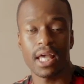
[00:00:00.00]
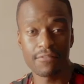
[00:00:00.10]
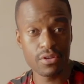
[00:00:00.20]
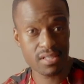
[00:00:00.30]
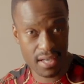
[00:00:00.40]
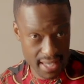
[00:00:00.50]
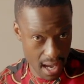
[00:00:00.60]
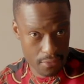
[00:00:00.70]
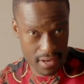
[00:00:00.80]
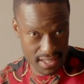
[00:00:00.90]
if you're using a
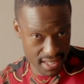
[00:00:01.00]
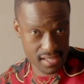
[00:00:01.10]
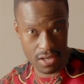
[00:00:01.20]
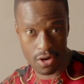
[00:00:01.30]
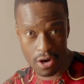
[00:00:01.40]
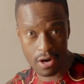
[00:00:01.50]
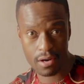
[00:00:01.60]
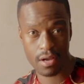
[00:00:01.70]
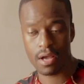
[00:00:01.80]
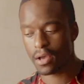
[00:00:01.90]
camera, a DSLR,
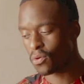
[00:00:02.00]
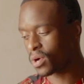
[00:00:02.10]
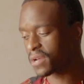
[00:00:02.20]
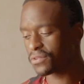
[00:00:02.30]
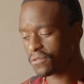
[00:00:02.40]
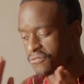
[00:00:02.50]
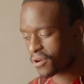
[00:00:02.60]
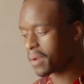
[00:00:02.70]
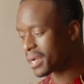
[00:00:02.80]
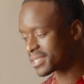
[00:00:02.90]
Whatever your
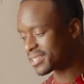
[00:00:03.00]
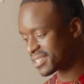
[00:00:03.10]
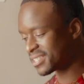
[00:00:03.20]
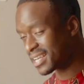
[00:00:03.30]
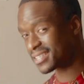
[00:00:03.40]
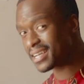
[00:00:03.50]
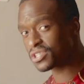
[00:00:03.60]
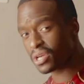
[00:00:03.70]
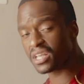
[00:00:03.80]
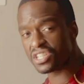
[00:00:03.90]
frame rate is set
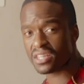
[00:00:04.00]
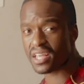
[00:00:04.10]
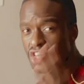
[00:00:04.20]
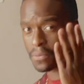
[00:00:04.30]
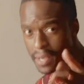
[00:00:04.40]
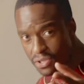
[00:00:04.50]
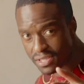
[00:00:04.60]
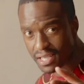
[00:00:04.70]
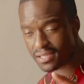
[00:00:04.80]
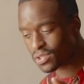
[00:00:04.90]
at, you can check that in your menu
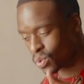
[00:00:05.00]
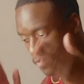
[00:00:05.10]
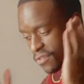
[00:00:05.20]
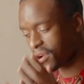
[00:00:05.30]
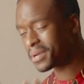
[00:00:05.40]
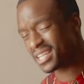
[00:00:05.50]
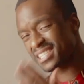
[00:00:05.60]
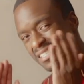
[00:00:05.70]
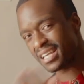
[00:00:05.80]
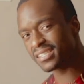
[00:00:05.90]
settings. Whatever your frame rate is
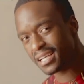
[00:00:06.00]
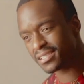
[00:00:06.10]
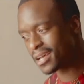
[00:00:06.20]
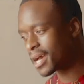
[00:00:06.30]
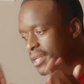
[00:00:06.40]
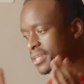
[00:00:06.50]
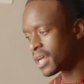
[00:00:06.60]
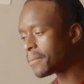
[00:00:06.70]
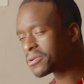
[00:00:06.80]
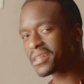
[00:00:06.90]
set at,
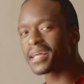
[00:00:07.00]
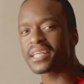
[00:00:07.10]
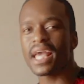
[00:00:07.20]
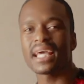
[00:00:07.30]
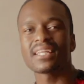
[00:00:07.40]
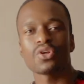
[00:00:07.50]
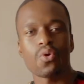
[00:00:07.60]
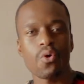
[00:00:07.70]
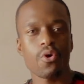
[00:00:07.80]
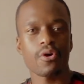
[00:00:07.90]
double that in
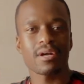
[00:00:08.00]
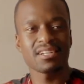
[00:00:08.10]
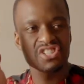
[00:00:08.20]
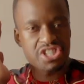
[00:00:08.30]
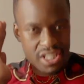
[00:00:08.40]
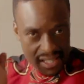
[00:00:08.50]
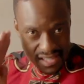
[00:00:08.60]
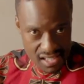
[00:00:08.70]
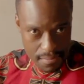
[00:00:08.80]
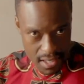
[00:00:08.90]
your
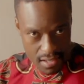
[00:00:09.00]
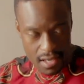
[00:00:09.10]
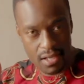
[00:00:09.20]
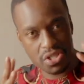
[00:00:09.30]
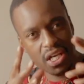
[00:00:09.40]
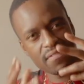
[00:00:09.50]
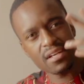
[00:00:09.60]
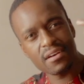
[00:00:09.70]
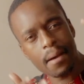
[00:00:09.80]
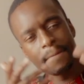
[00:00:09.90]
shutter speed to give it
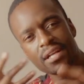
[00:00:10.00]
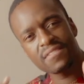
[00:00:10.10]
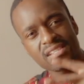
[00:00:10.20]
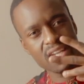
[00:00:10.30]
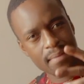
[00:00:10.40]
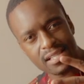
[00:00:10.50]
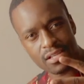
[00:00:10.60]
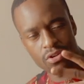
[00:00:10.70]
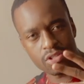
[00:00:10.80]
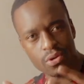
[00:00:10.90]
a bit of a
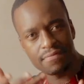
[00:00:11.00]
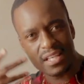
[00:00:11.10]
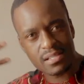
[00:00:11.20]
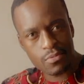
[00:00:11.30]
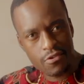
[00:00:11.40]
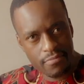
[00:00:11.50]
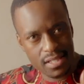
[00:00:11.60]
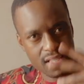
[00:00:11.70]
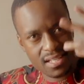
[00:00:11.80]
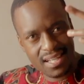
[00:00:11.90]
cinematic look. So if there's
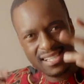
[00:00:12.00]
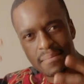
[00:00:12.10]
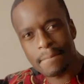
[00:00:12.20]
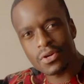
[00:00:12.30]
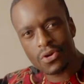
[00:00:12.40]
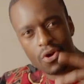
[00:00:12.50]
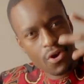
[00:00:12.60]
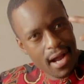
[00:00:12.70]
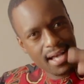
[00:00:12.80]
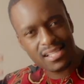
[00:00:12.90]
movement, it doesn't
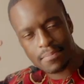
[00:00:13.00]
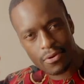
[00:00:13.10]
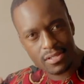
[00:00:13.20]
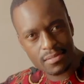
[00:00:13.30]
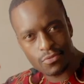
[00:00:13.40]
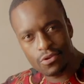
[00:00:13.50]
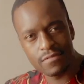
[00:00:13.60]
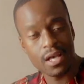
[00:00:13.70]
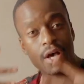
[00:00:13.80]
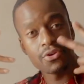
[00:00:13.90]
blur as the person
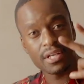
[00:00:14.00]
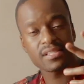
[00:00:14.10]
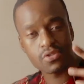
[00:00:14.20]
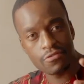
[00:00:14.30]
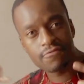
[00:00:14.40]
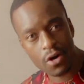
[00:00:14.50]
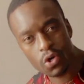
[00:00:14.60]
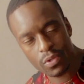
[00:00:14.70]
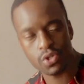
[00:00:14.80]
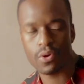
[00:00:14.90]
moves. You can still follow
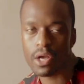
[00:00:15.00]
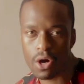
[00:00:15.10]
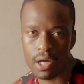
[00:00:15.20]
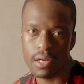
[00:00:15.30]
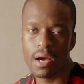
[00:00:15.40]
what's going on.